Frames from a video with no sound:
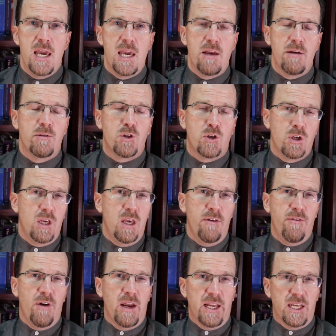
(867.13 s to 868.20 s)
To
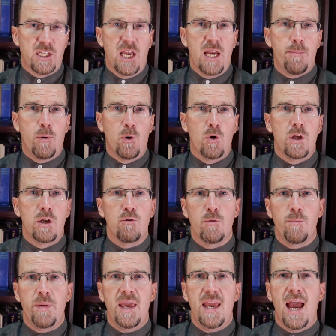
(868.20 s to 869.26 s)
give an example, it
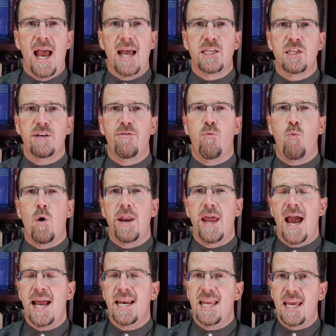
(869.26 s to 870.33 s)
would be as if one
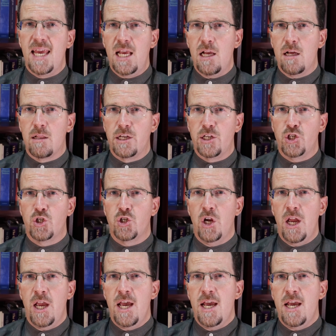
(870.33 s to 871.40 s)
had English
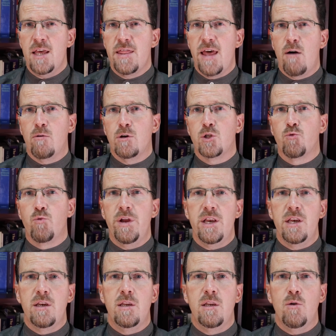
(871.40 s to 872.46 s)
that was
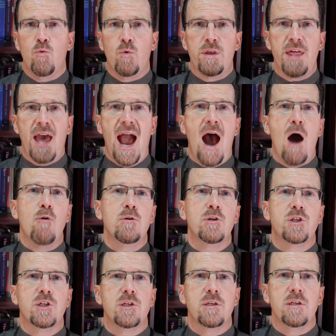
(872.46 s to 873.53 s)
written
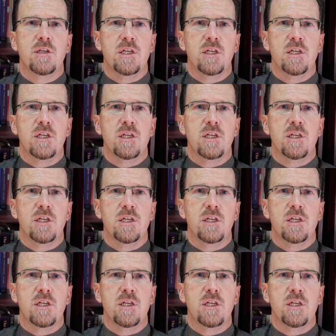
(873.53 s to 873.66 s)
without